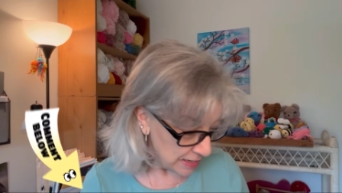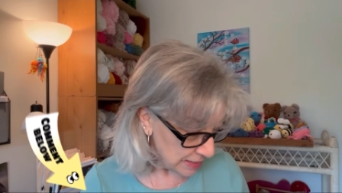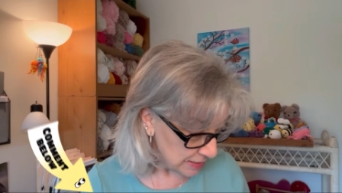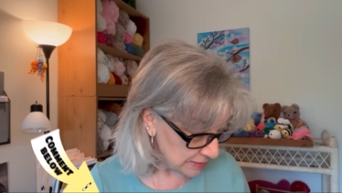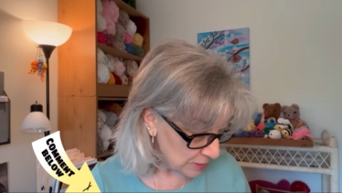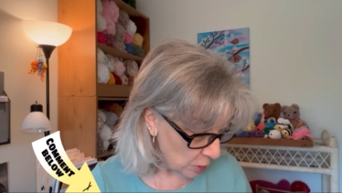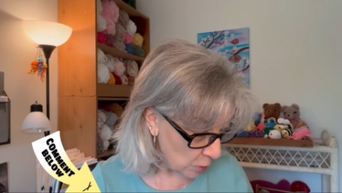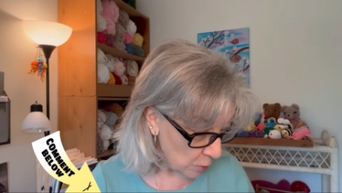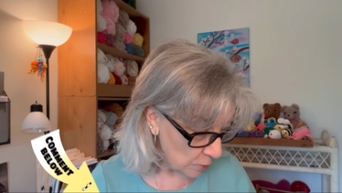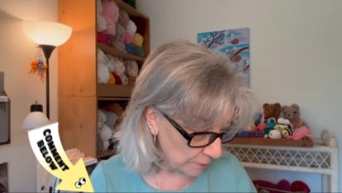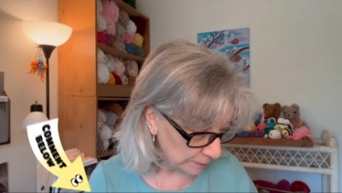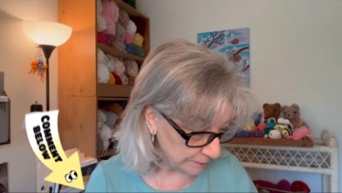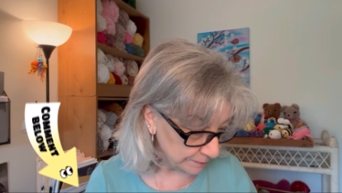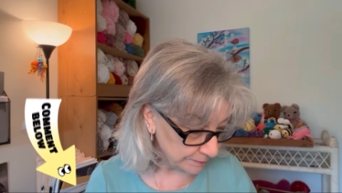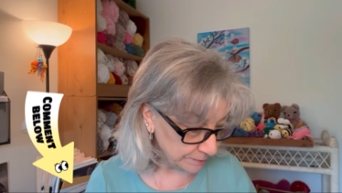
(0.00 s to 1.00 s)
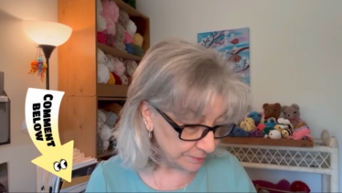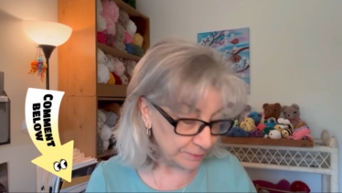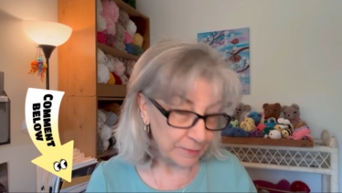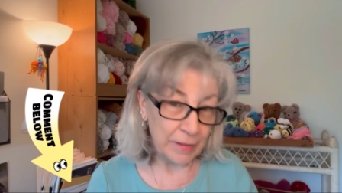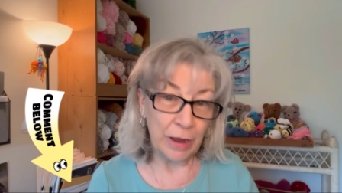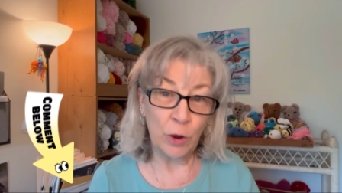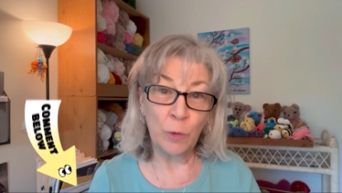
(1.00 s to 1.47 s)
So
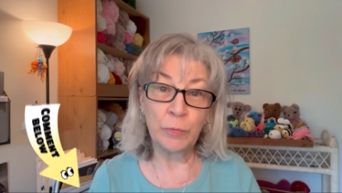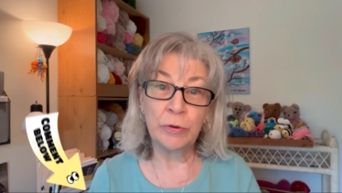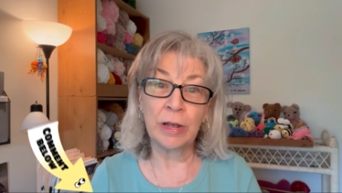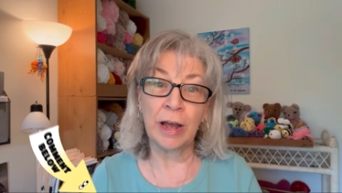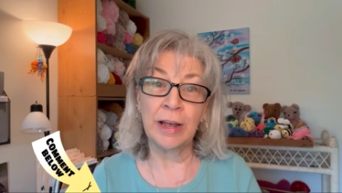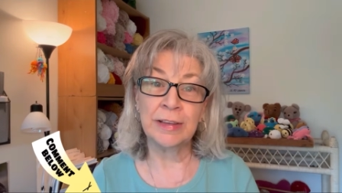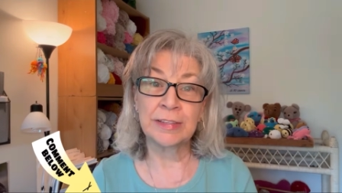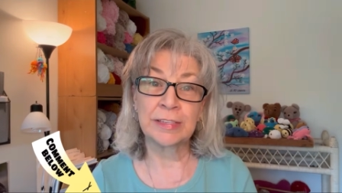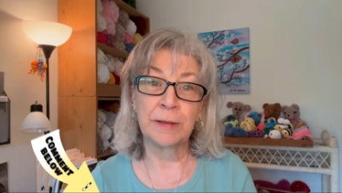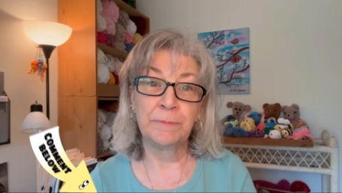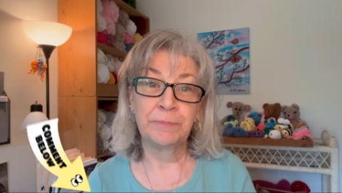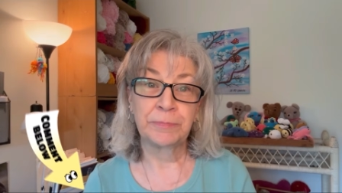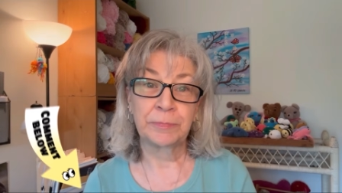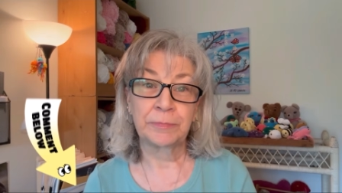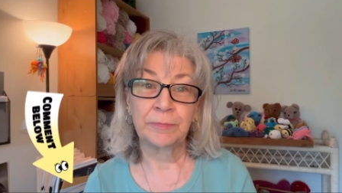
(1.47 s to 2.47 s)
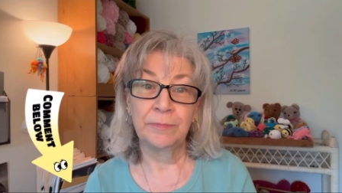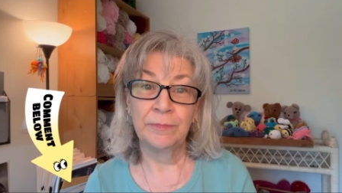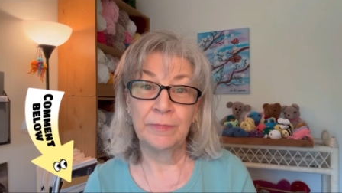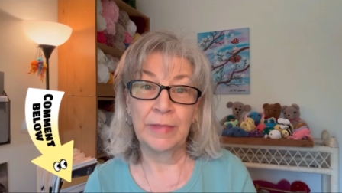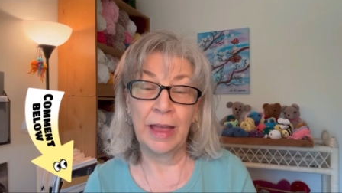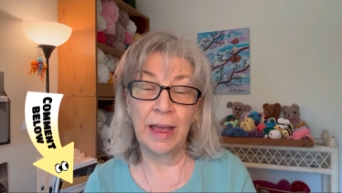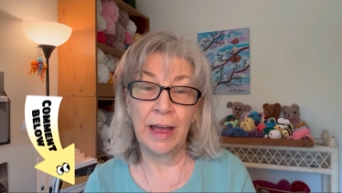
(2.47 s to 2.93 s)
I hope you guys
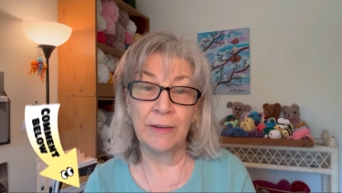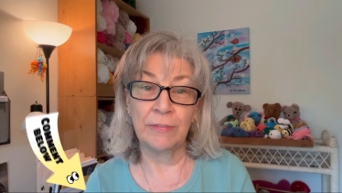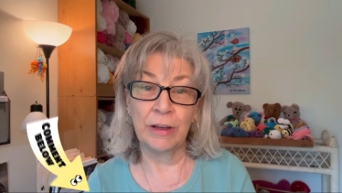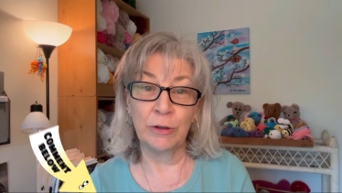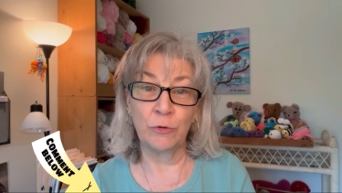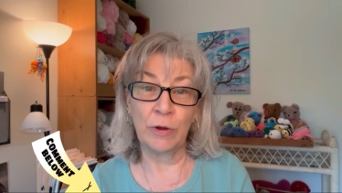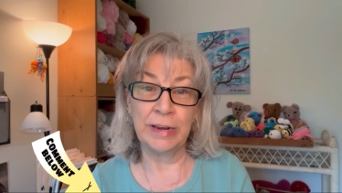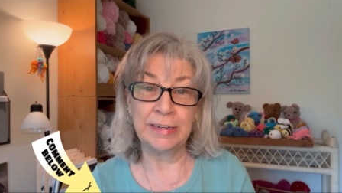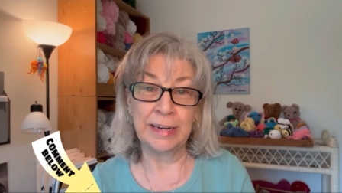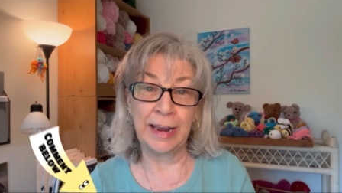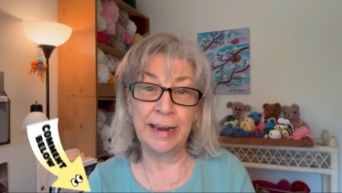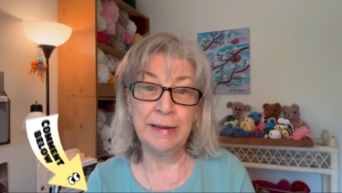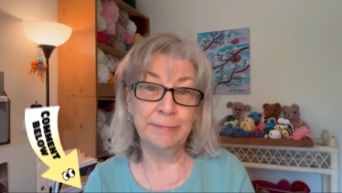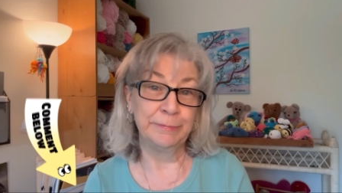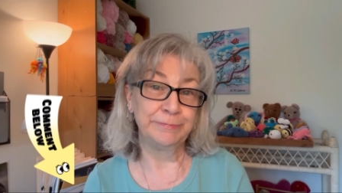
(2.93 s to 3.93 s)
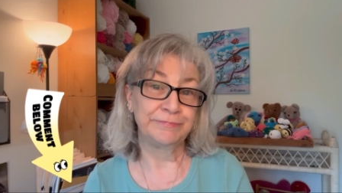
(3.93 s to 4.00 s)
have a great day.